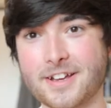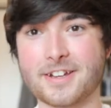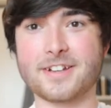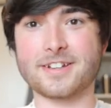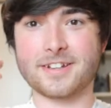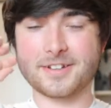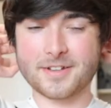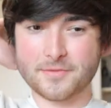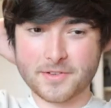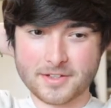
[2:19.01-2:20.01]
I got
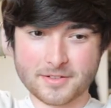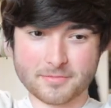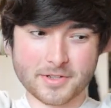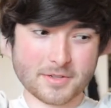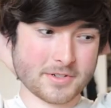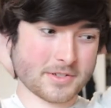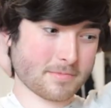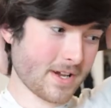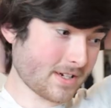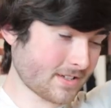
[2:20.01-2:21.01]
everything pretty
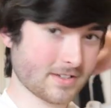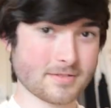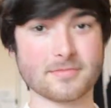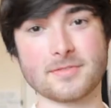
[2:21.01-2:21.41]
much packed up.